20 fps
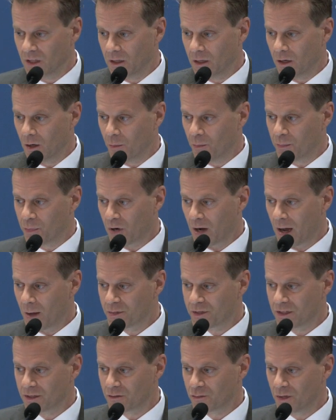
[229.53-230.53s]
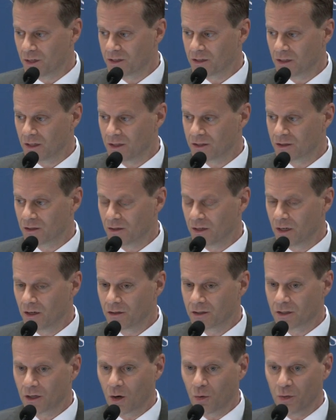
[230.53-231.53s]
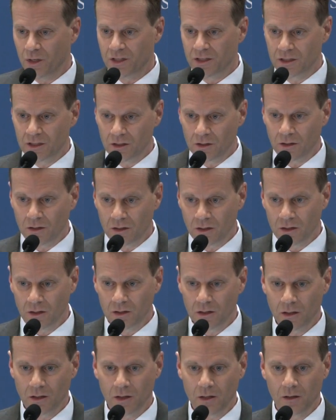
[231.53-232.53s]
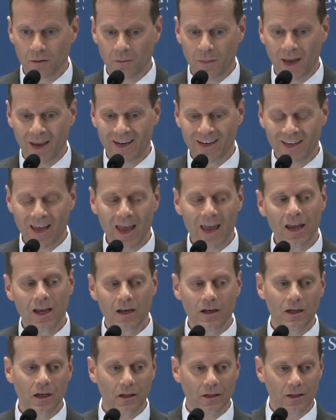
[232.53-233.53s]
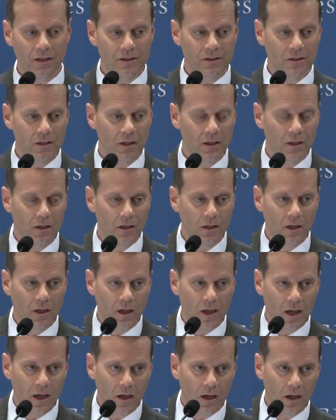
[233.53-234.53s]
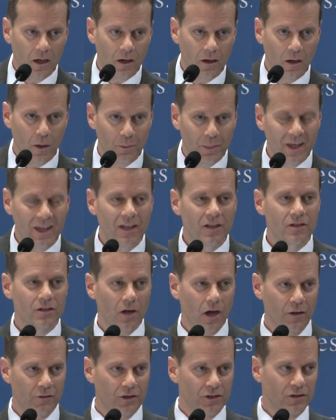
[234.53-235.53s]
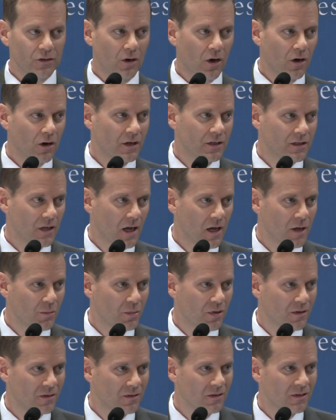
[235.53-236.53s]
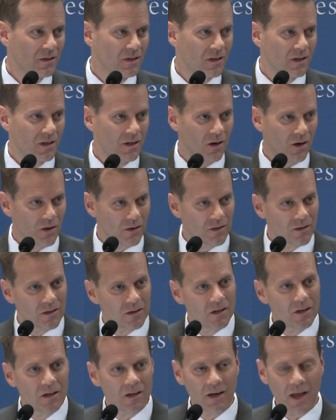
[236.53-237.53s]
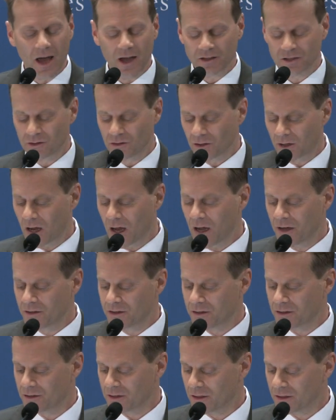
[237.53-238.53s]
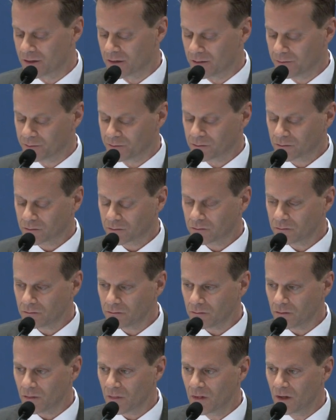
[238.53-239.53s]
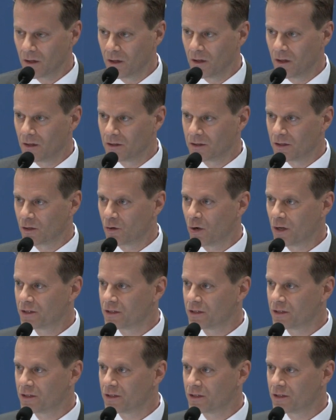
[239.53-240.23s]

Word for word: You know, perhaps as recently as 30 years ago, we still maintained at least a peace officer archetype in our national consciousness. So the